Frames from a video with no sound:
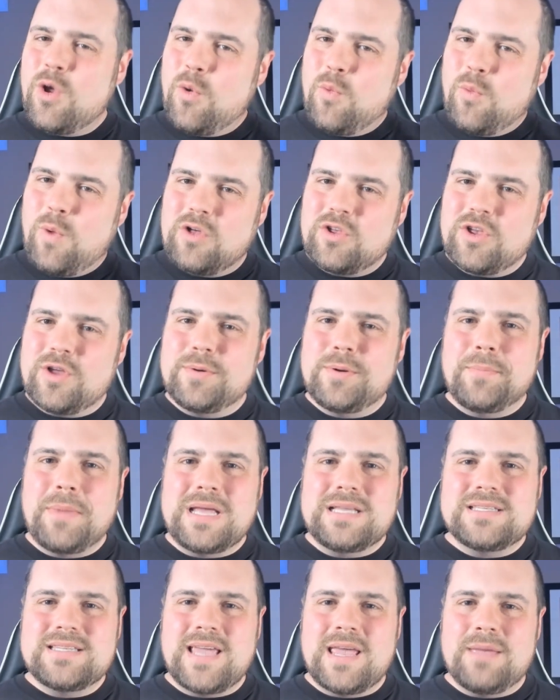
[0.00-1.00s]
Welcome to
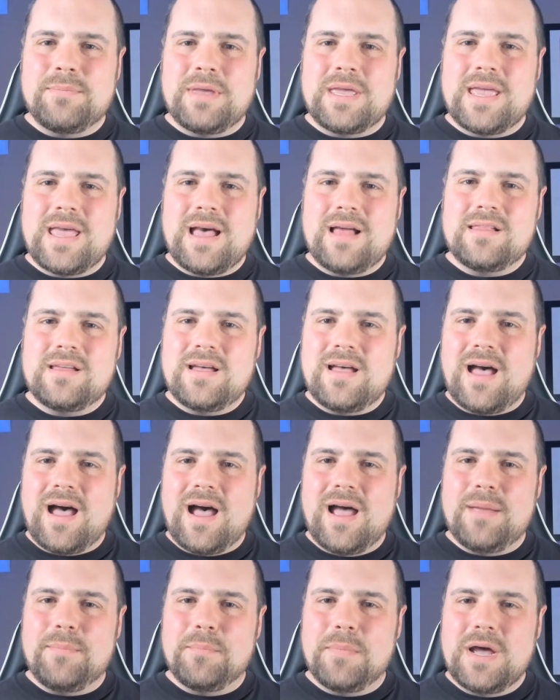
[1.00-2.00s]
Mike's Gaming Gala.
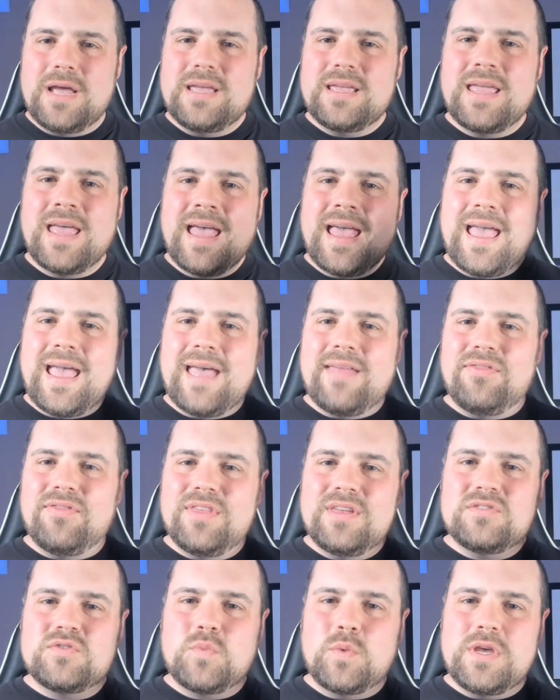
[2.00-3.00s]
I'm Mike, and
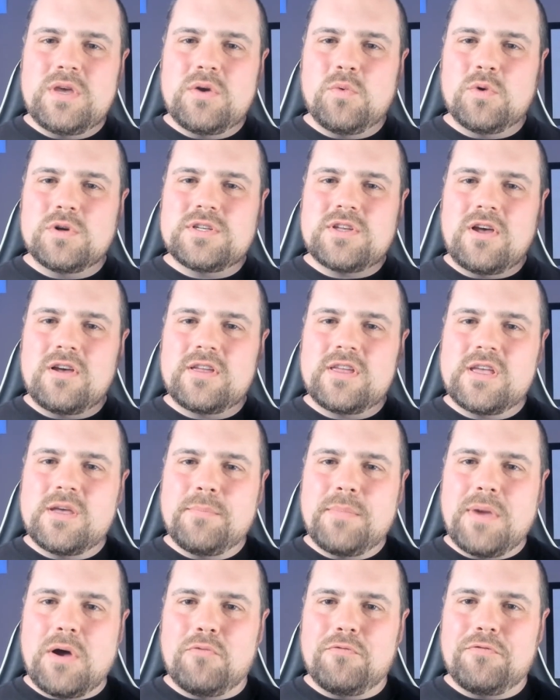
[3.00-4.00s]
this week we're talking
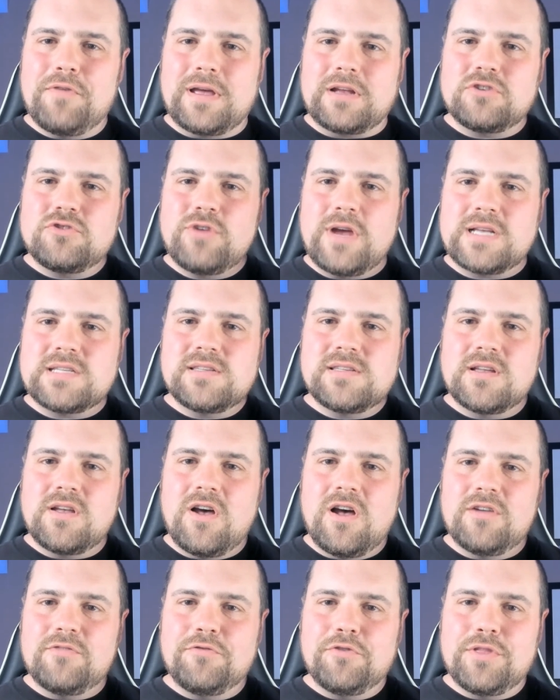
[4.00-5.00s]
about
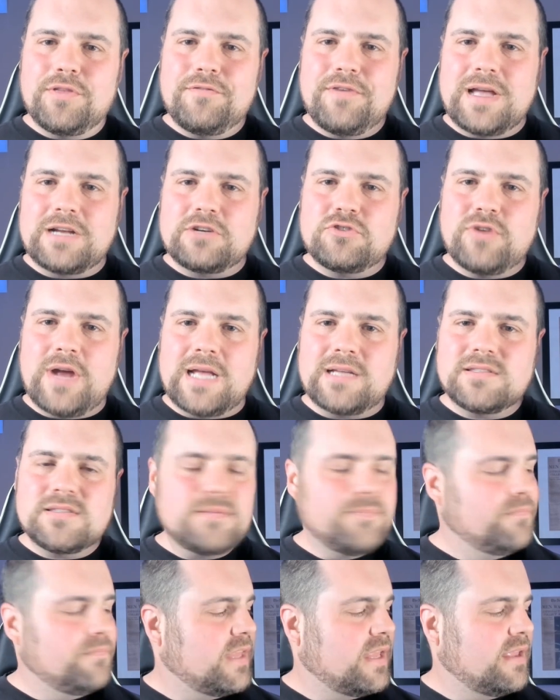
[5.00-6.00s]
Vectrexagon for the Vectrex.
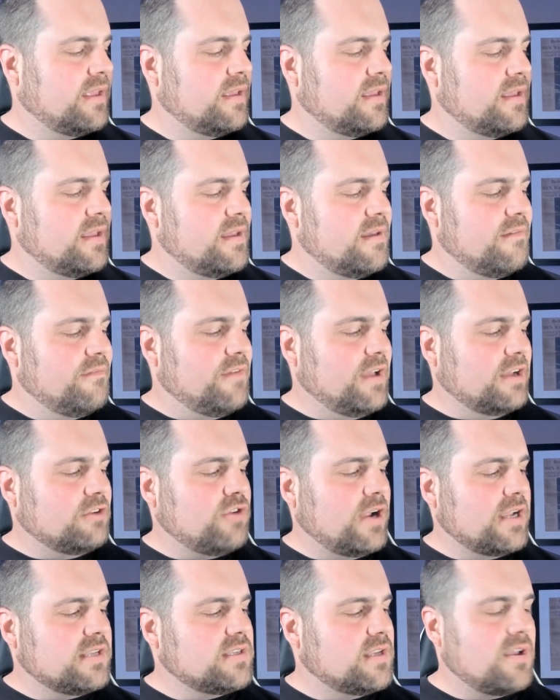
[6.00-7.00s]

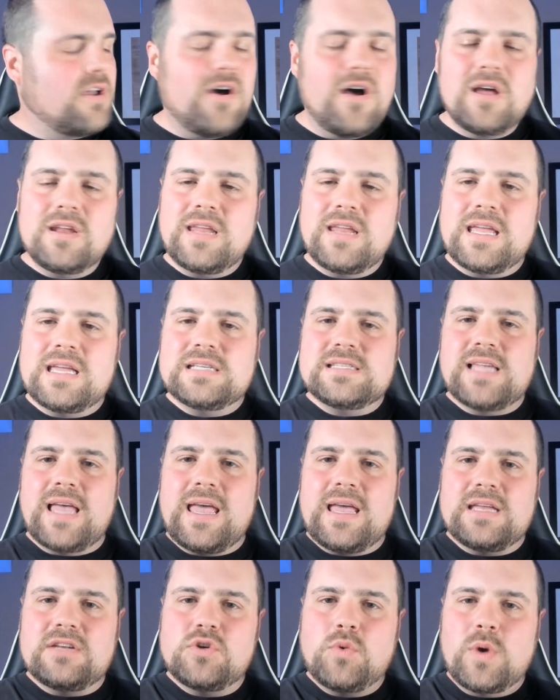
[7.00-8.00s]
Vectrexagon is
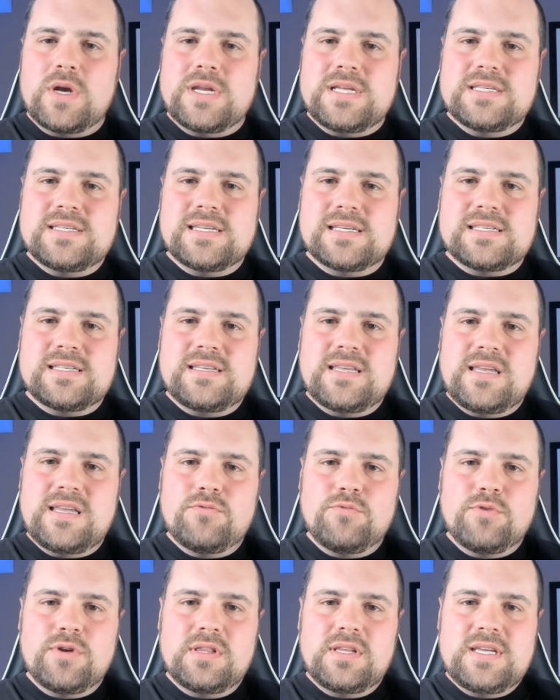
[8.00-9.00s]
a 2016
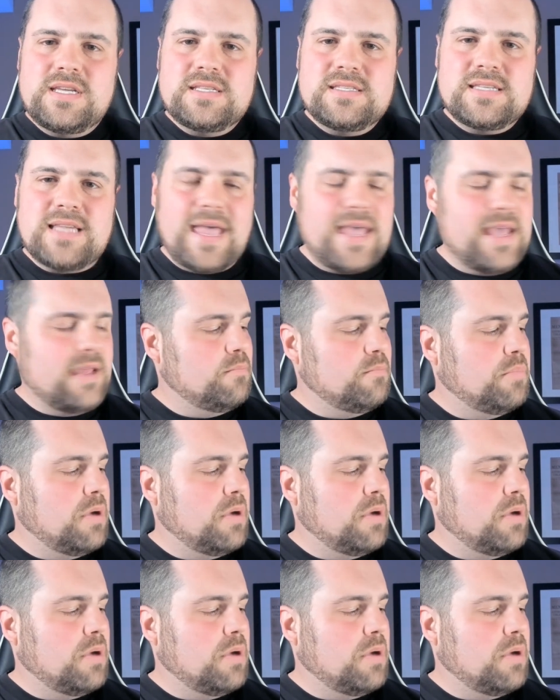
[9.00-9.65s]
release and